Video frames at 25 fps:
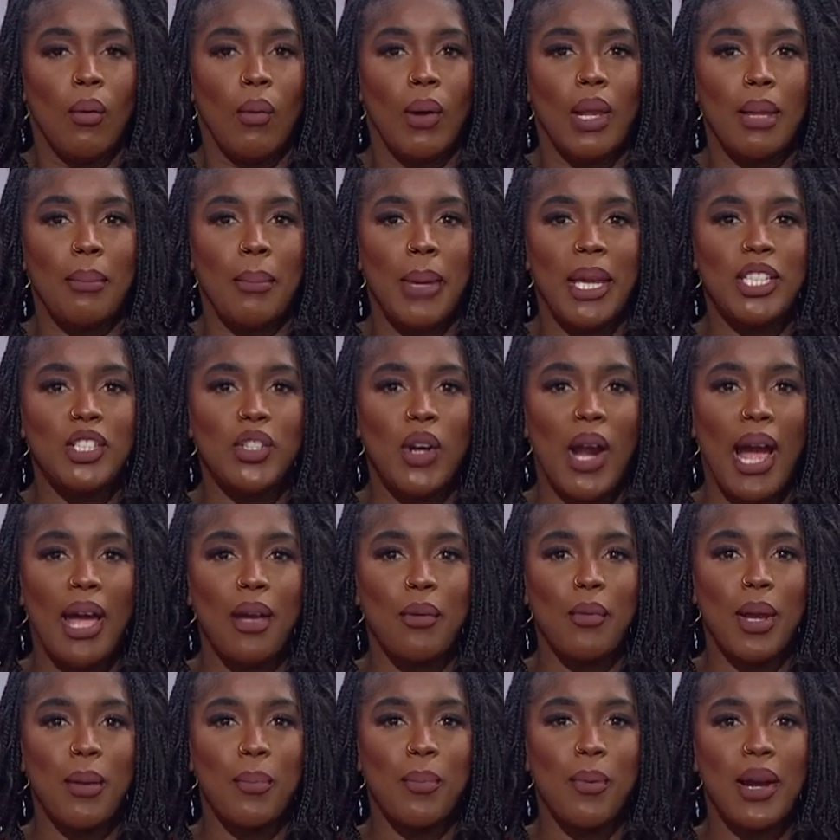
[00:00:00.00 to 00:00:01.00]
Well, a major
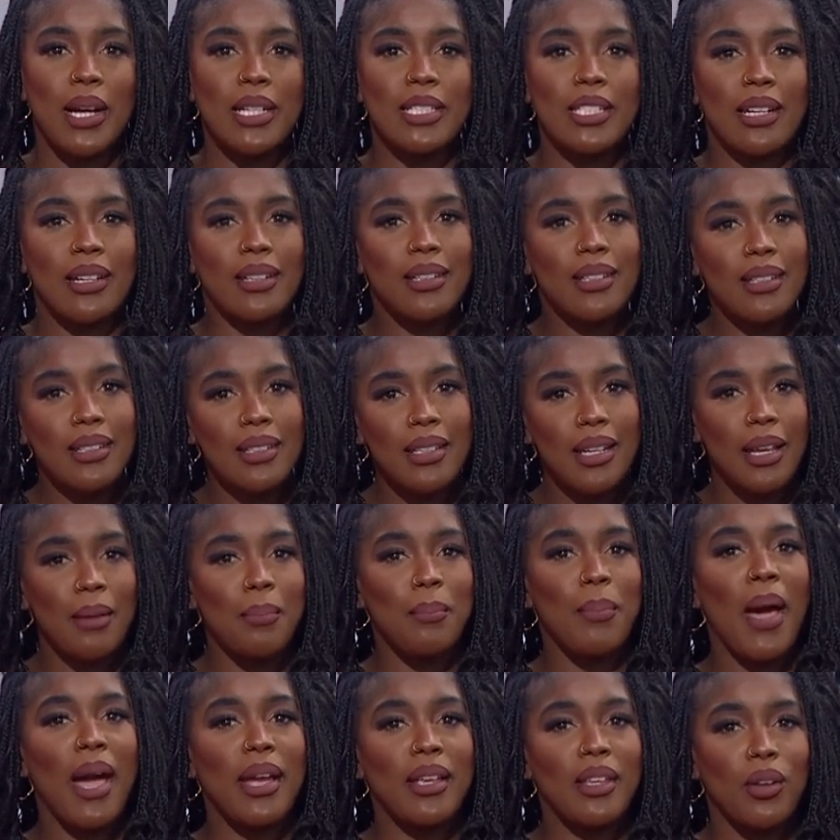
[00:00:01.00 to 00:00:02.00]
highway project could
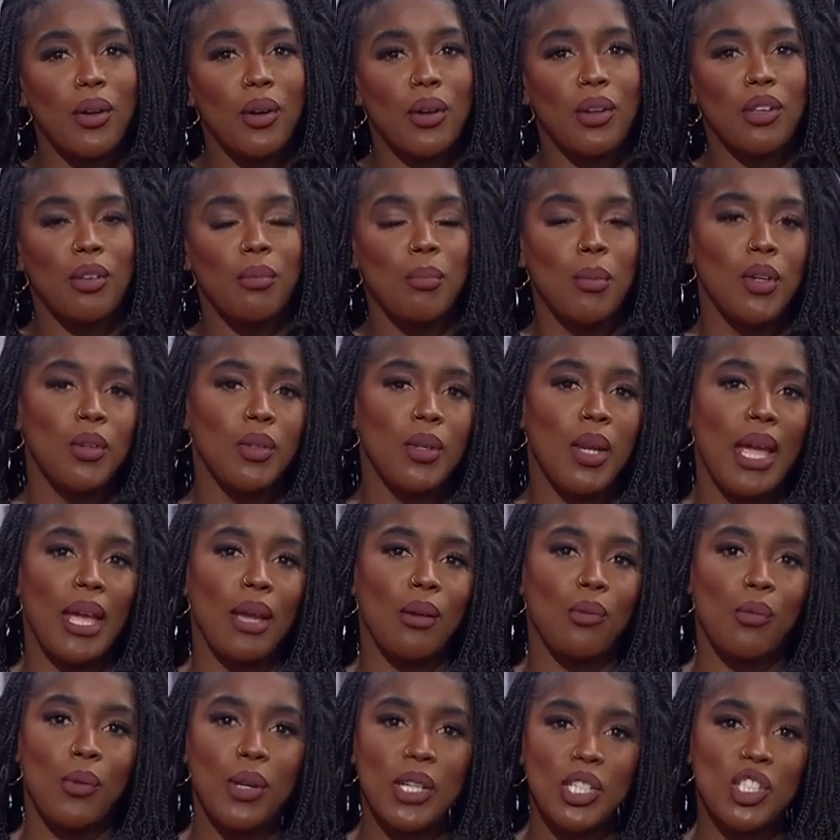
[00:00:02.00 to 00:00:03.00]
impact your commute
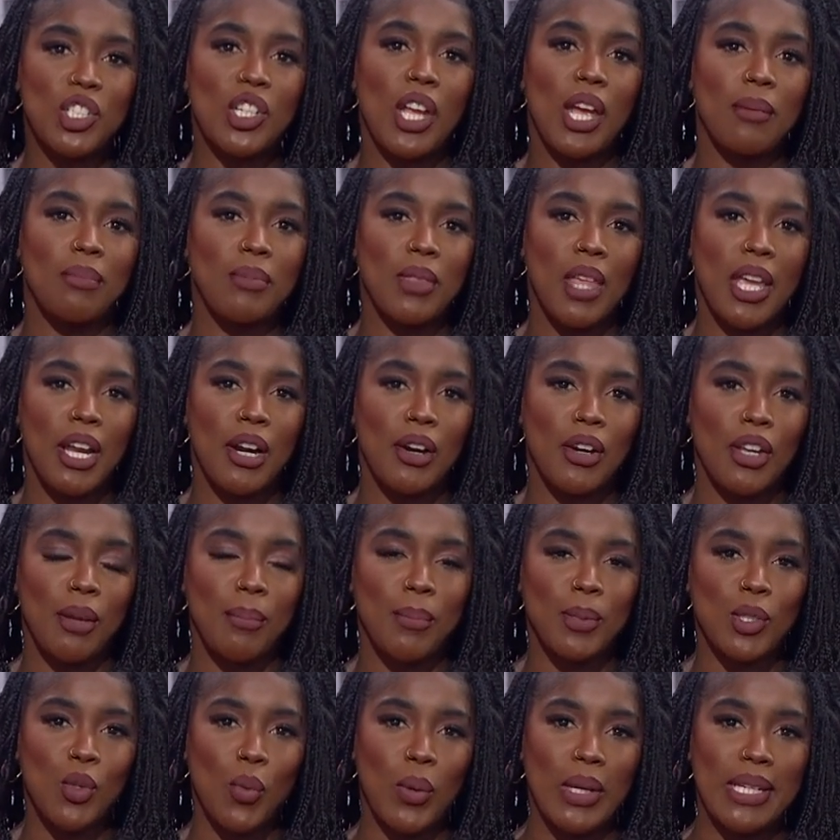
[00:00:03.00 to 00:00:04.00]
and reshape the
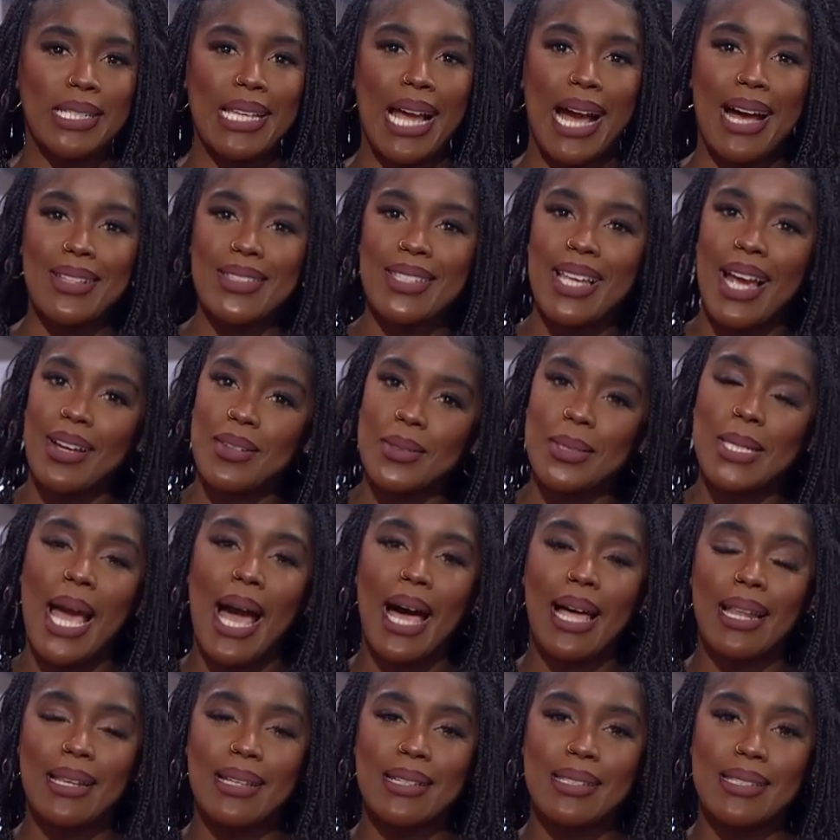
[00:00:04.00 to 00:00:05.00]
area between downtown
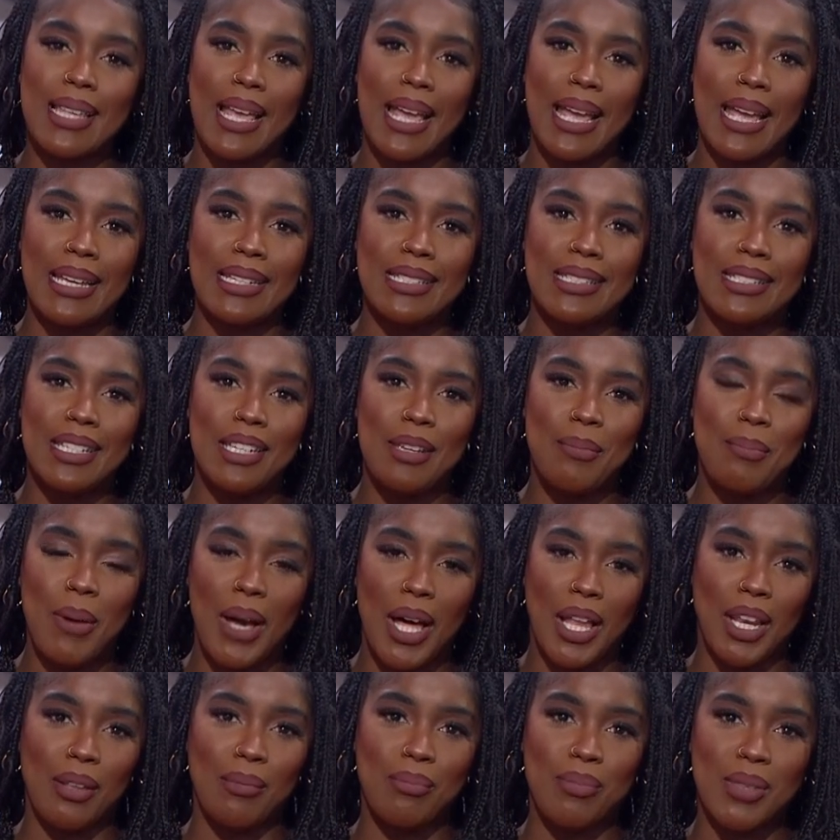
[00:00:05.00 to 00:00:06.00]
Dallas and Deep
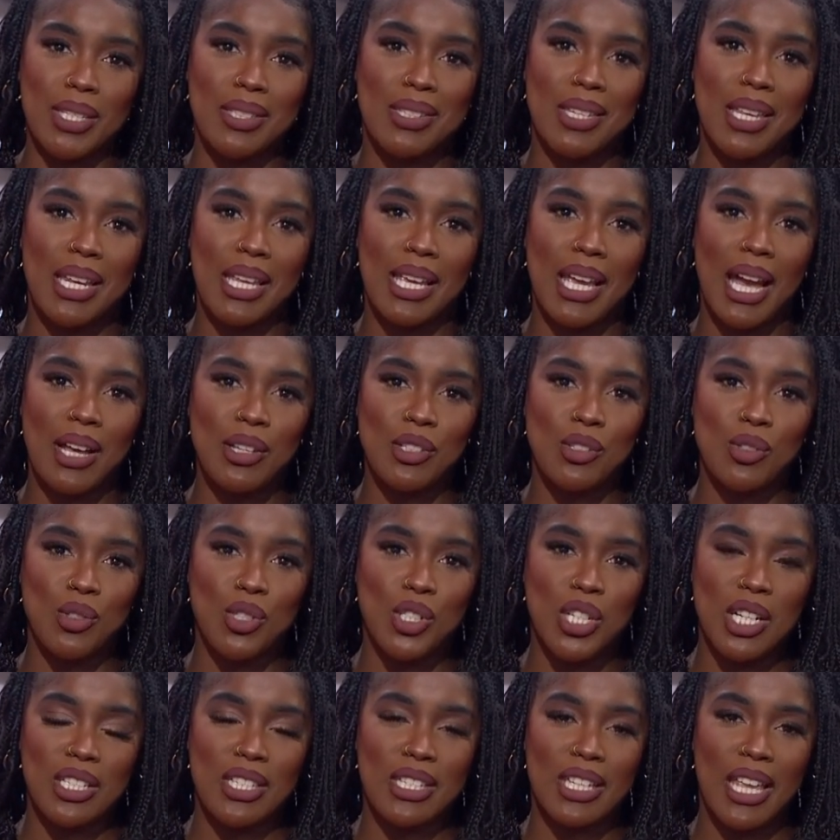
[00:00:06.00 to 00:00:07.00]
Ellum. The city council
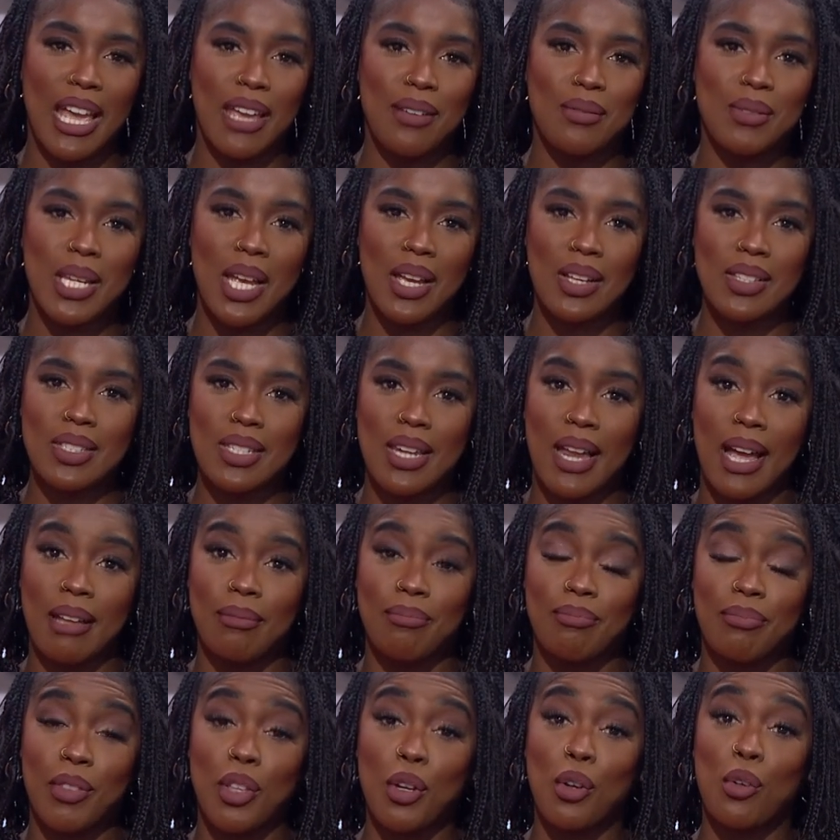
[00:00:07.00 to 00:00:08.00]
just gave
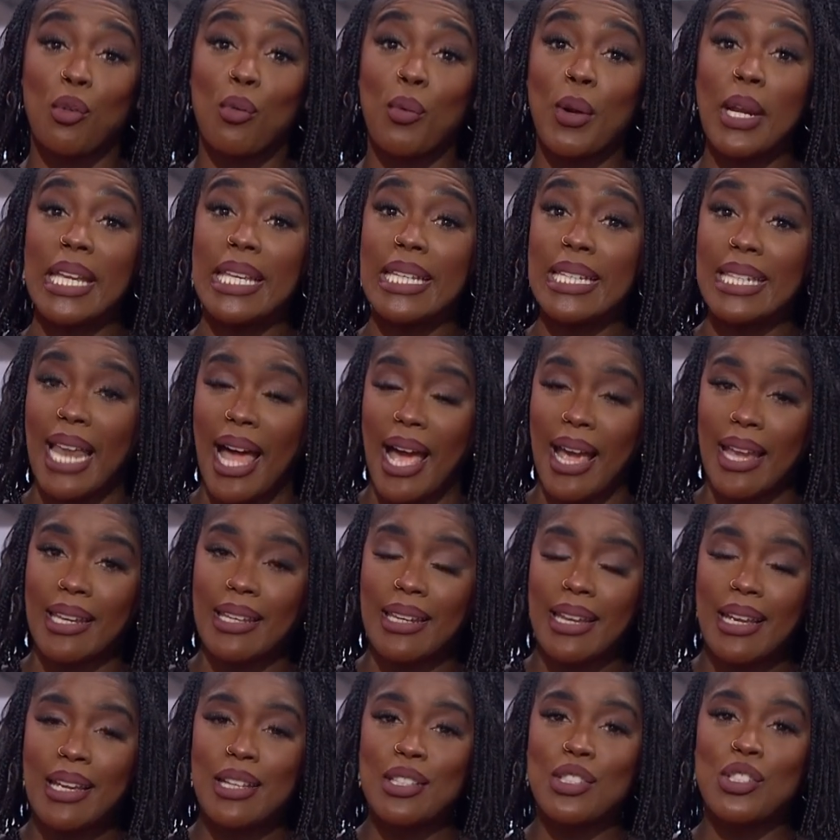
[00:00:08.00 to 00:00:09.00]
TxDOT the green
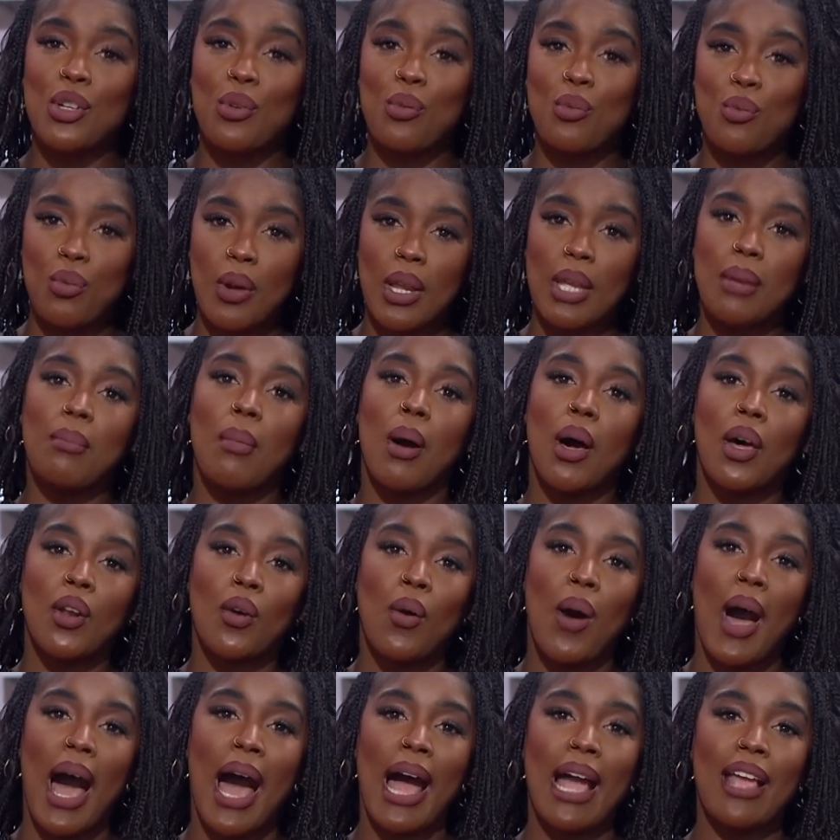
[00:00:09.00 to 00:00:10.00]
light to
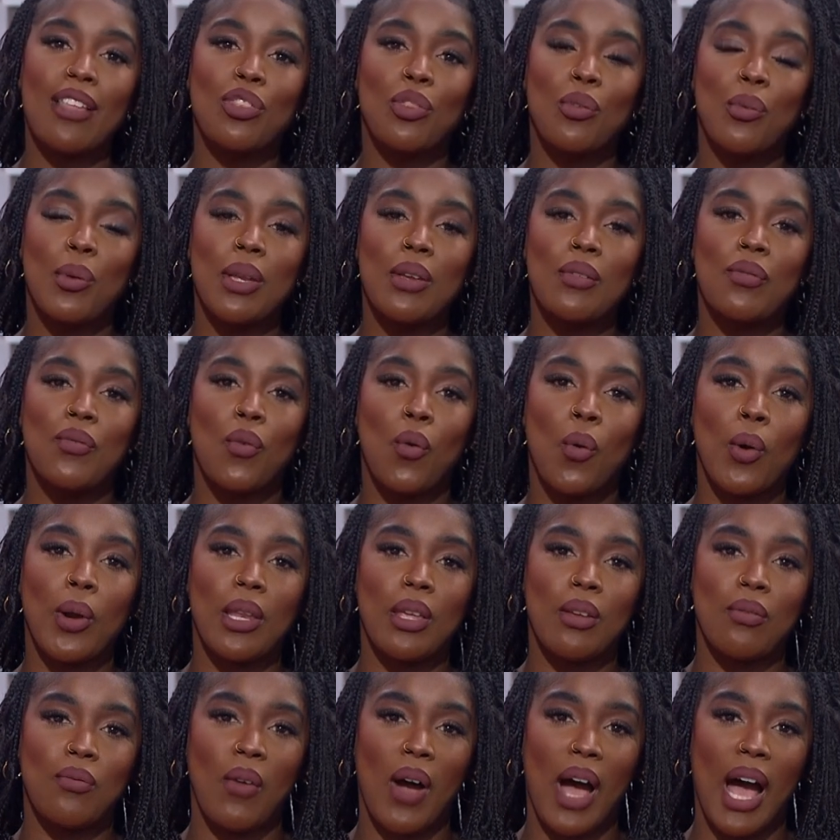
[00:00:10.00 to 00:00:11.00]
remodel
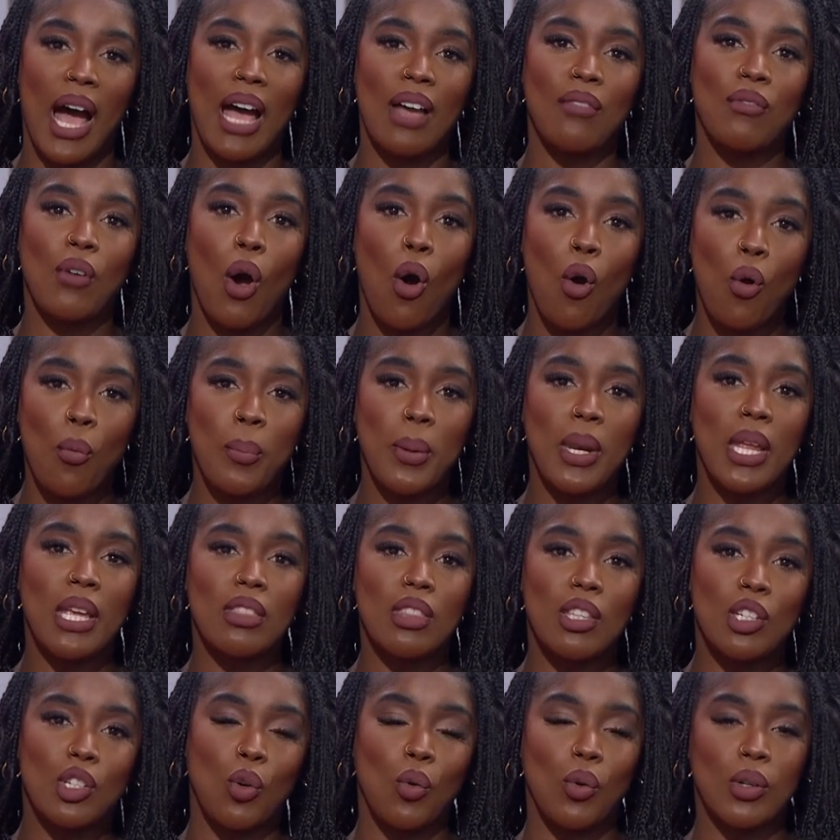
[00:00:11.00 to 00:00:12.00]
I-345,
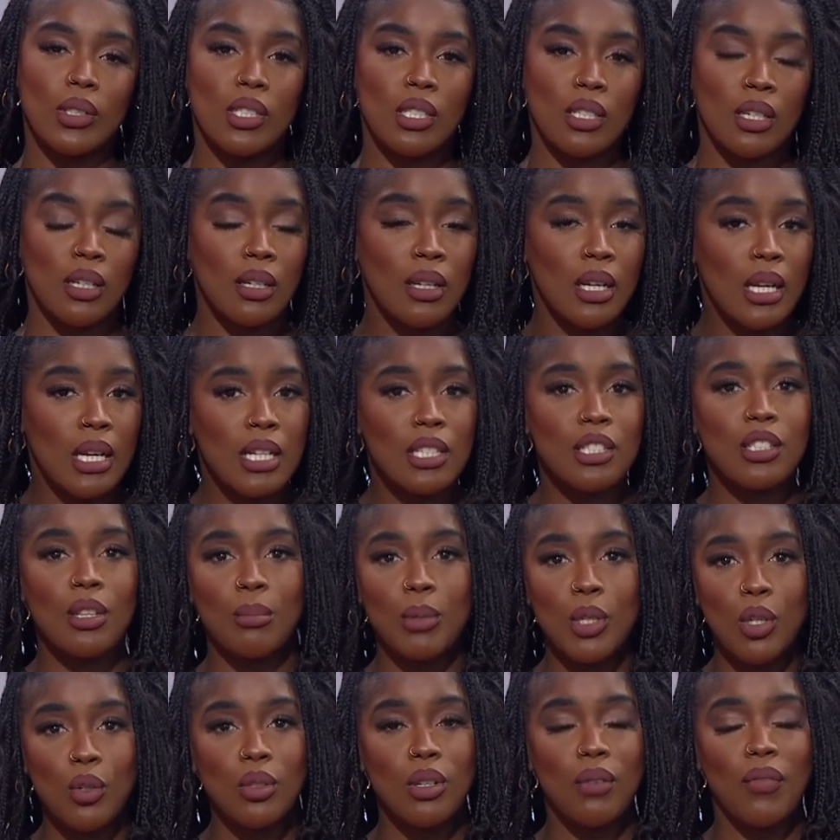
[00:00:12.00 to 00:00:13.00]
opening the door to
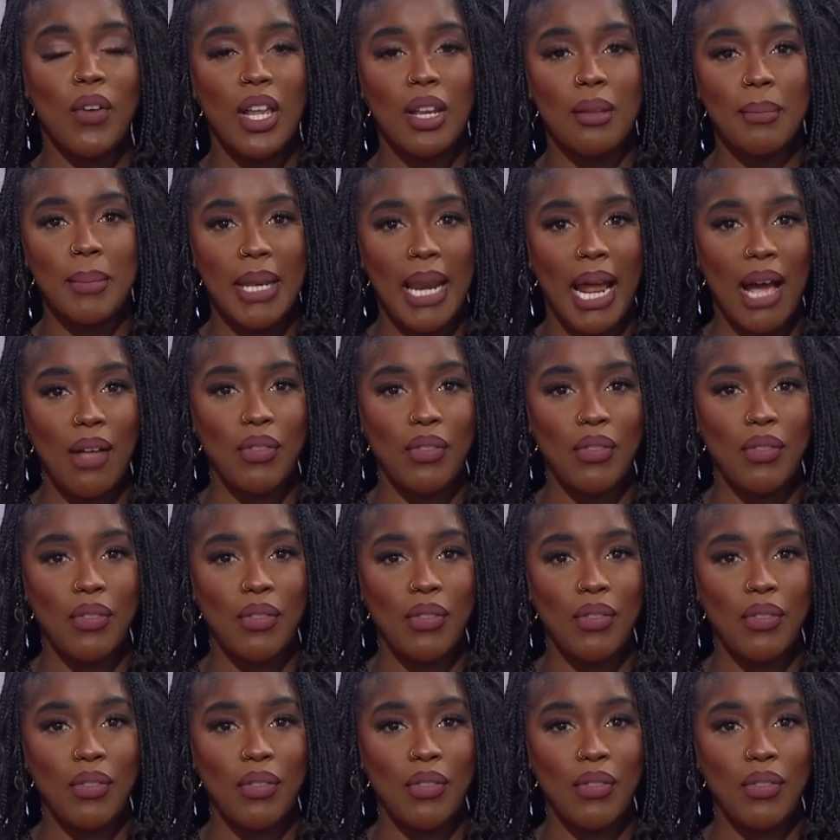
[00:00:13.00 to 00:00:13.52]
some new development